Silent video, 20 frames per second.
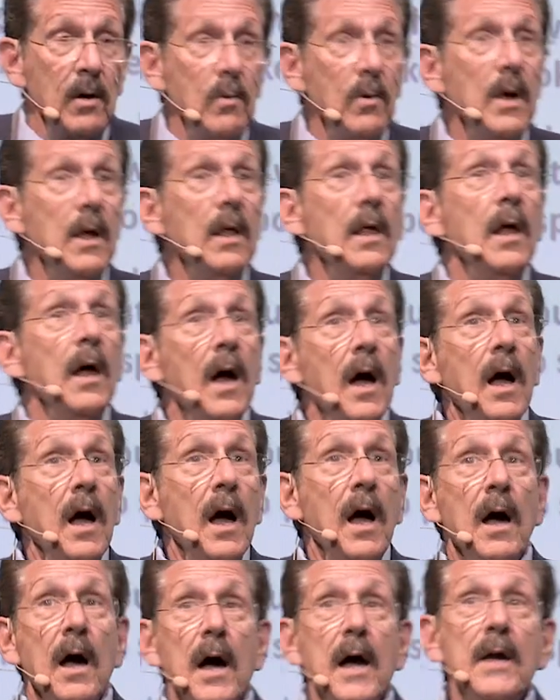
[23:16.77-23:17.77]
Well,
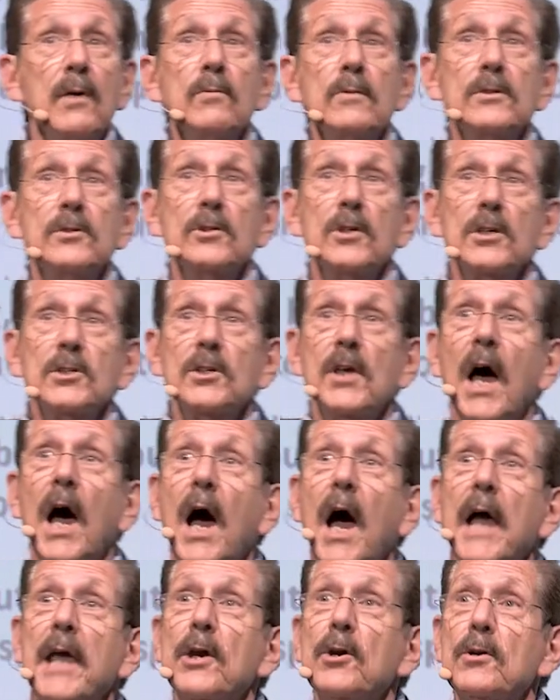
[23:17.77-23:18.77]
I was just
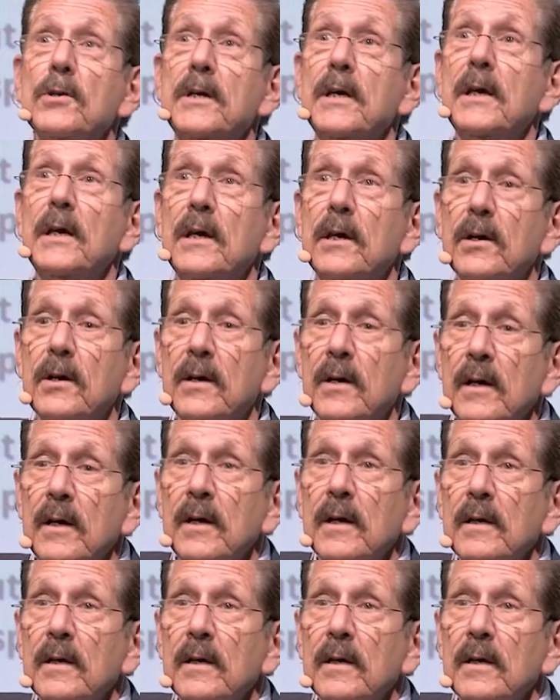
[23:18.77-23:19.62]
hired here.